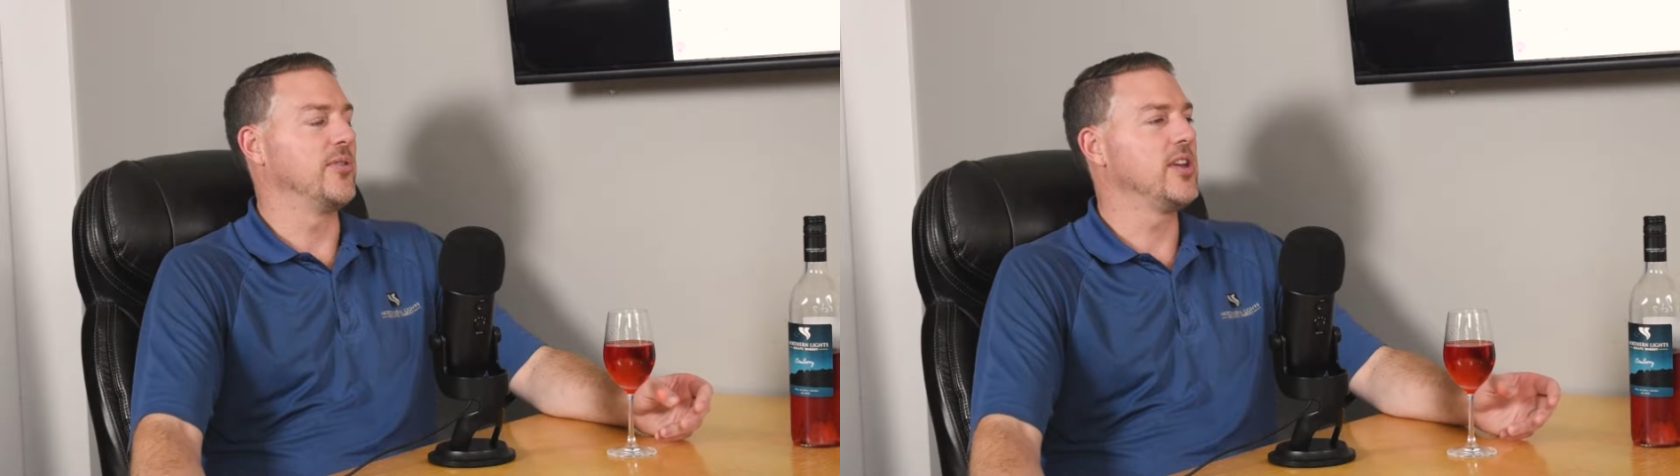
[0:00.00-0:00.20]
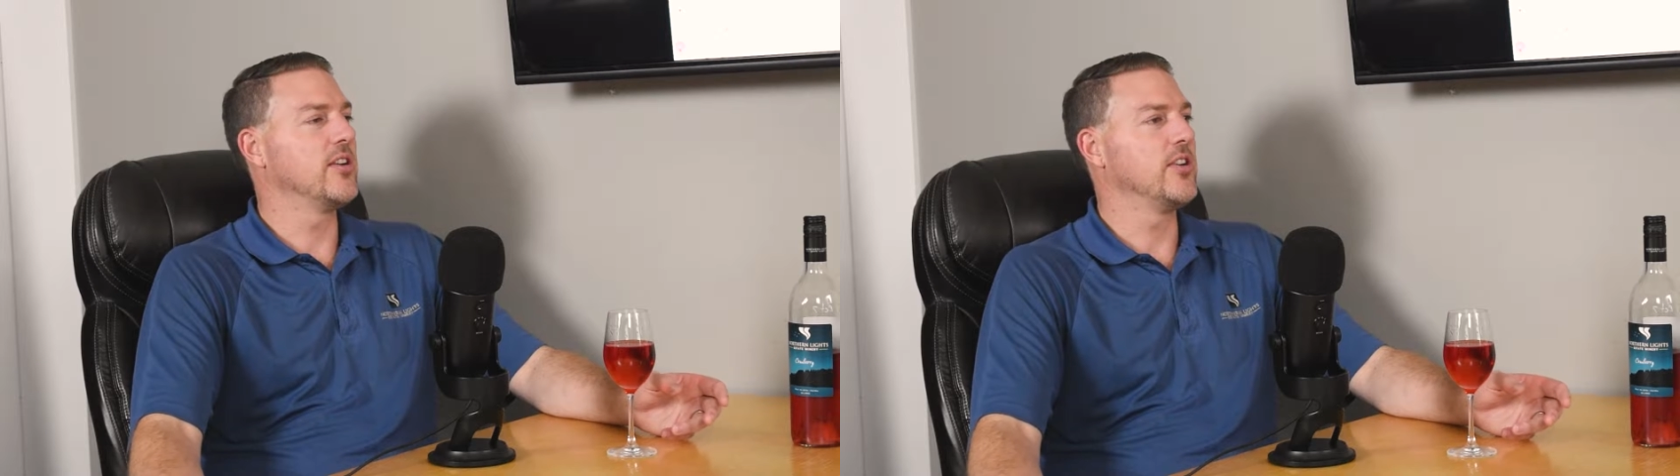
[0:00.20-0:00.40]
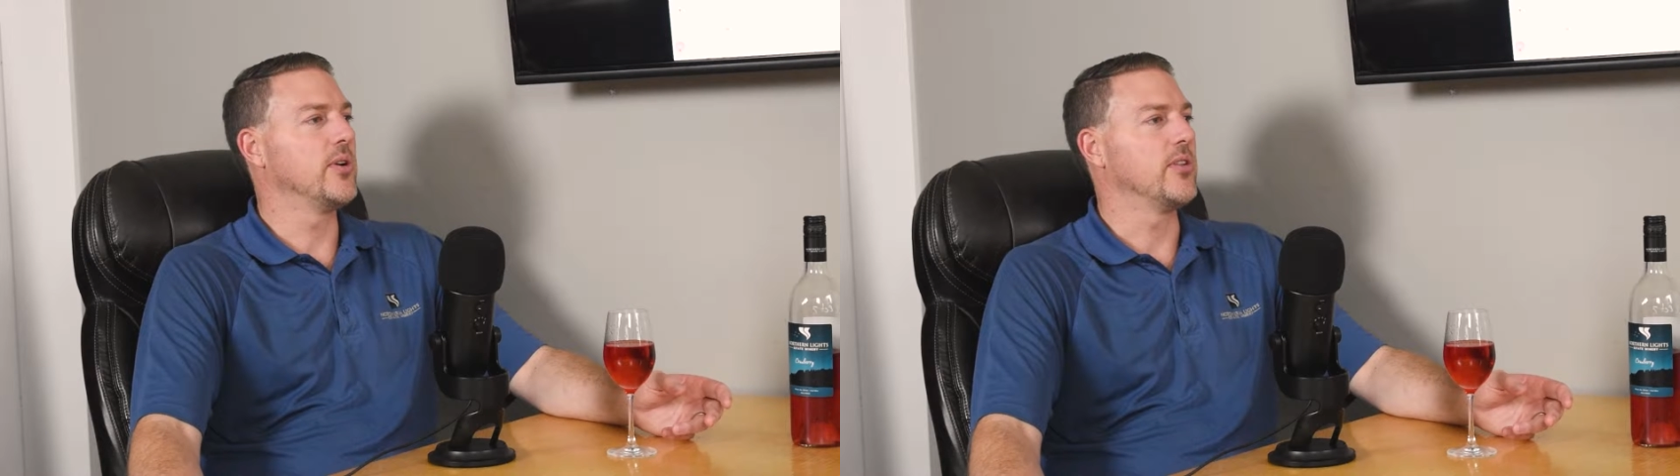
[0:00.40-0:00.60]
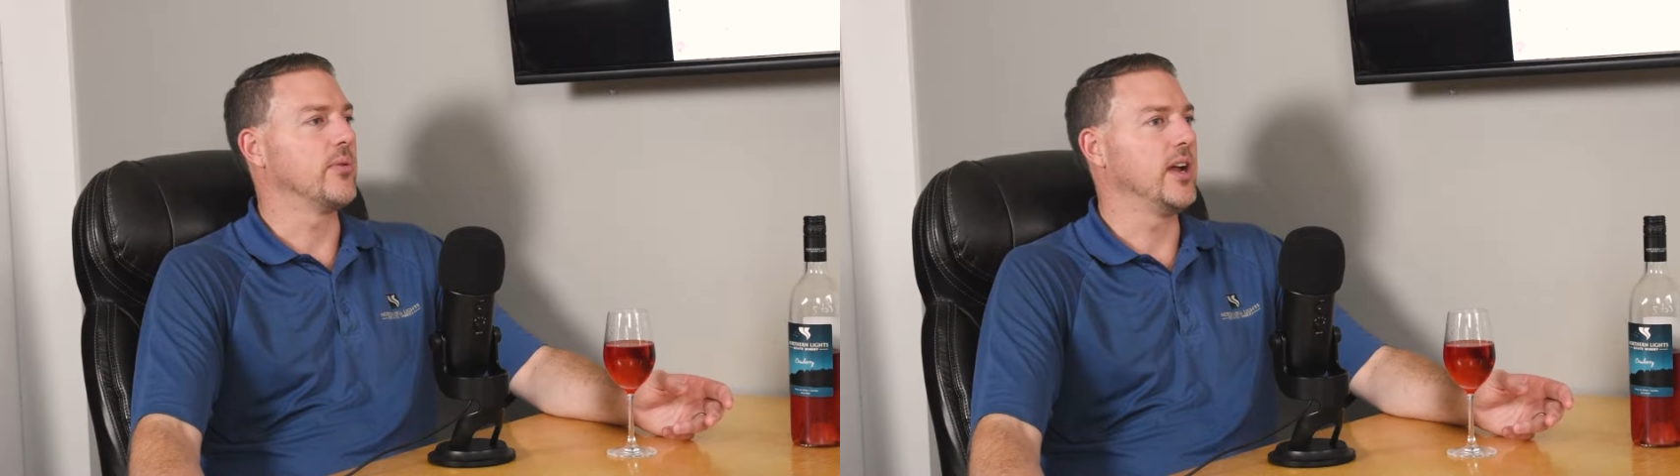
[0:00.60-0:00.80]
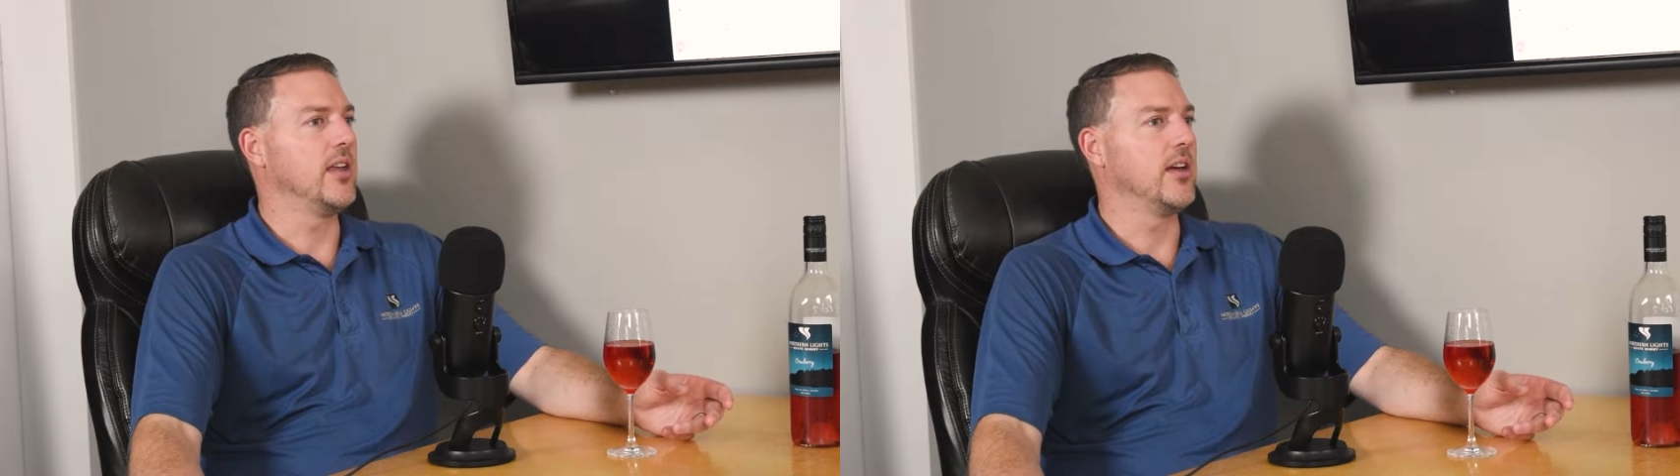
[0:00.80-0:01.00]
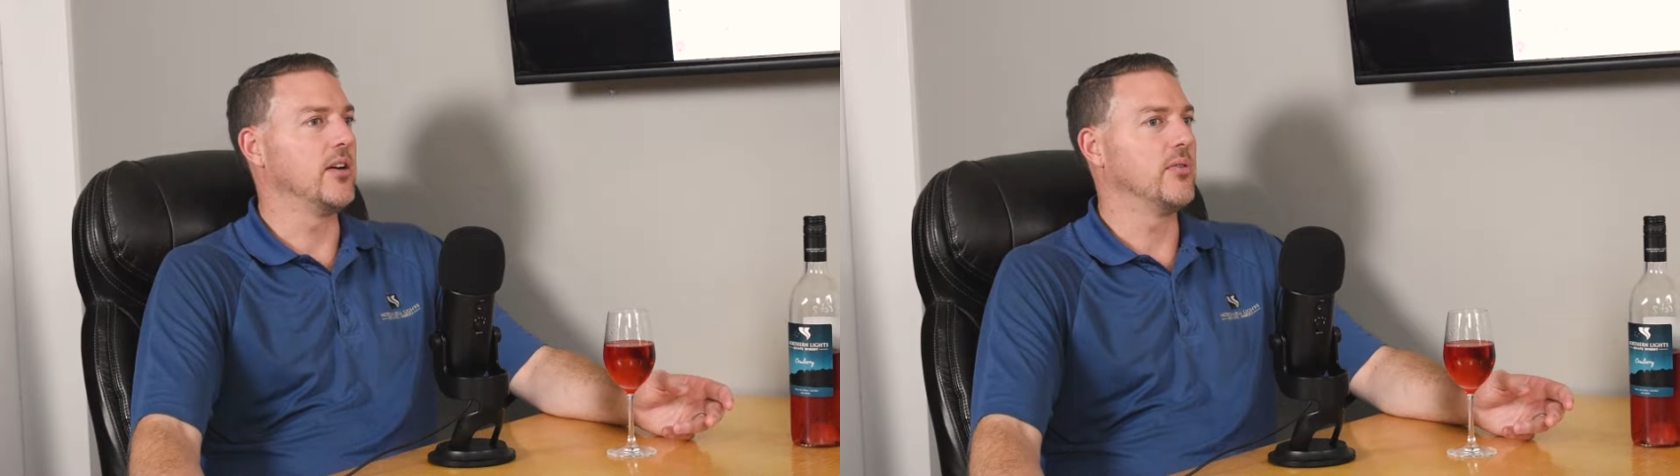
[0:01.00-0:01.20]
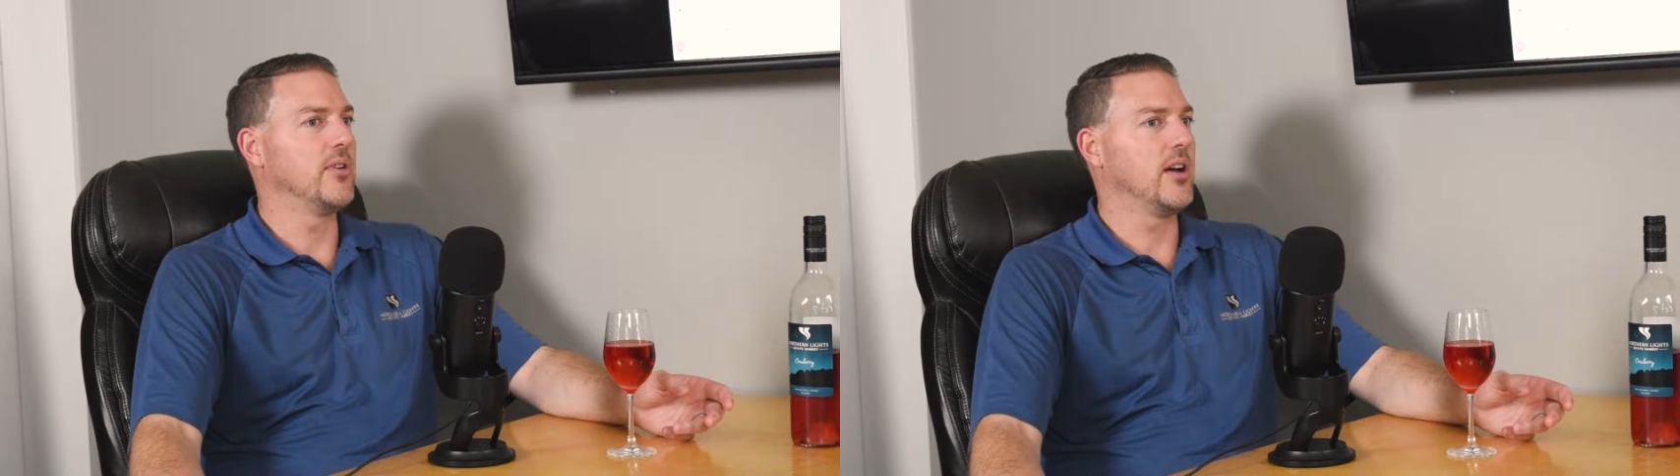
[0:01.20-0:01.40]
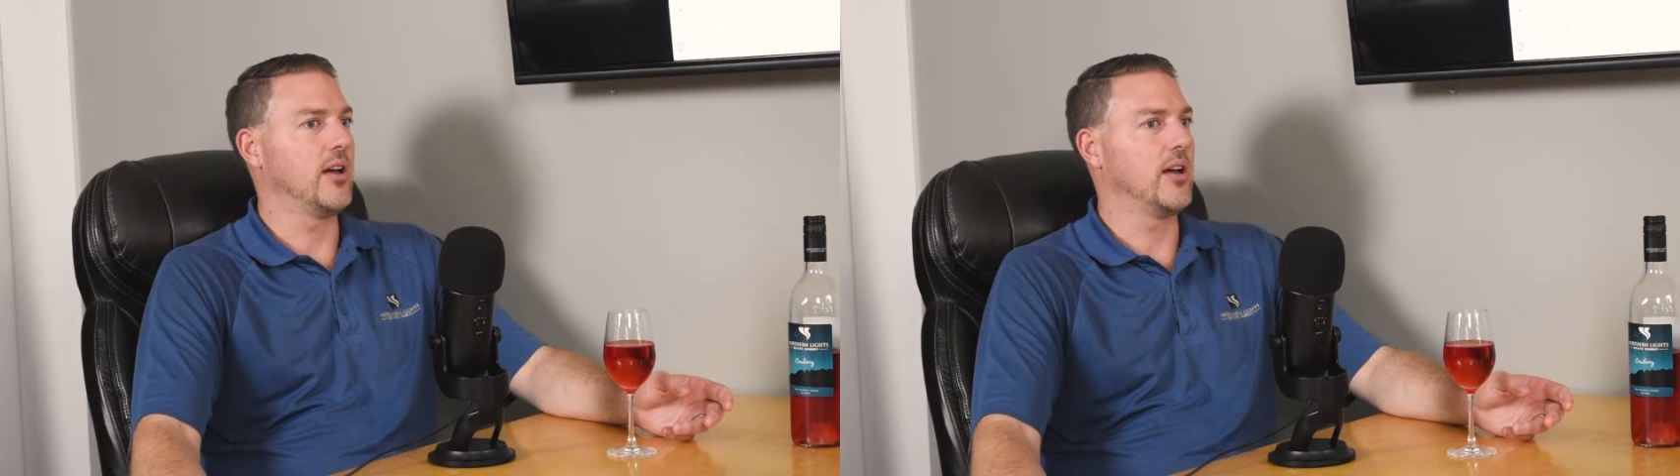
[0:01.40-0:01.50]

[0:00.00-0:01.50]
hear you on the radio,